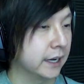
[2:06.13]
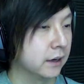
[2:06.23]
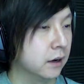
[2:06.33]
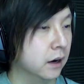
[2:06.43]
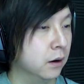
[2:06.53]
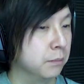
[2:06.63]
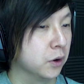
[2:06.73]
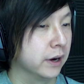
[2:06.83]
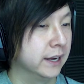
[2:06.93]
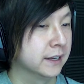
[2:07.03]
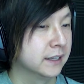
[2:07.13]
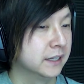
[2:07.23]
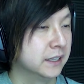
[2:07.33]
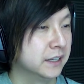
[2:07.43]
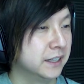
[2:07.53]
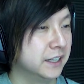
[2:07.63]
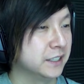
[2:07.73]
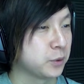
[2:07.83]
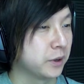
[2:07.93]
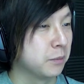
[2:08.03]
again. Oh, boy.
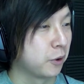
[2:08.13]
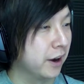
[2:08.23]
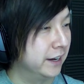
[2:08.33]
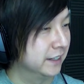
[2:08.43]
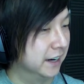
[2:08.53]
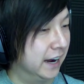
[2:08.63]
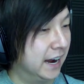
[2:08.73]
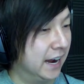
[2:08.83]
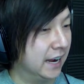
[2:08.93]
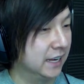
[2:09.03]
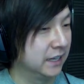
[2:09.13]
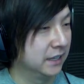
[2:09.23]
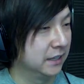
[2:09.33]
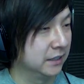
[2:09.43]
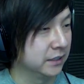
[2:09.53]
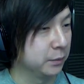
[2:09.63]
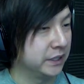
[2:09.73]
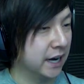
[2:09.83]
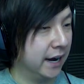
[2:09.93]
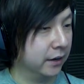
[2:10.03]
It's real bright. Ah. Did
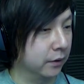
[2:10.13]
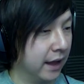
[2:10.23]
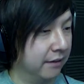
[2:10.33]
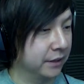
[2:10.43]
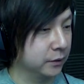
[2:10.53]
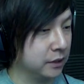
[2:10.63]
we die and go to heaven or